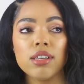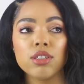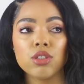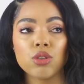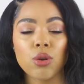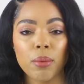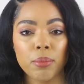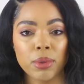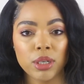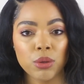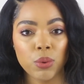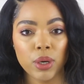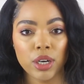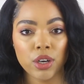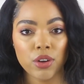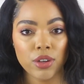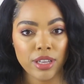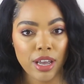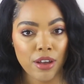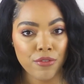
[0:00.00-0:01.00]
So I'm gonna
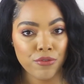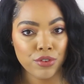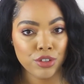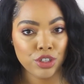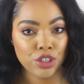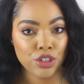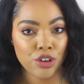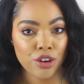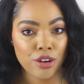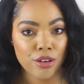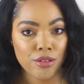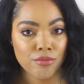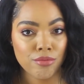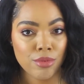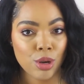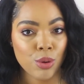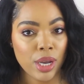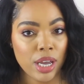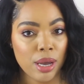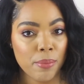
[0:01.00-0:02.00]
work on that for sure.
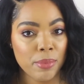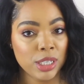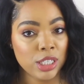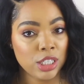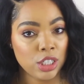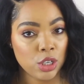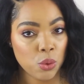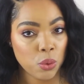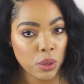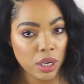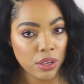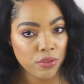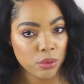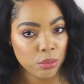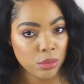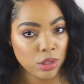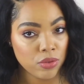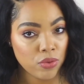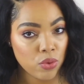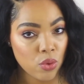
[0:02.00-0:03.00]
Okay, I'm gonna stay away
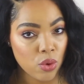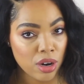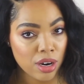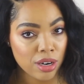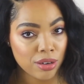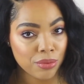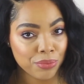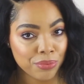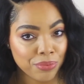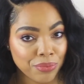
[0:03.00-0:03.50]
from Sephora.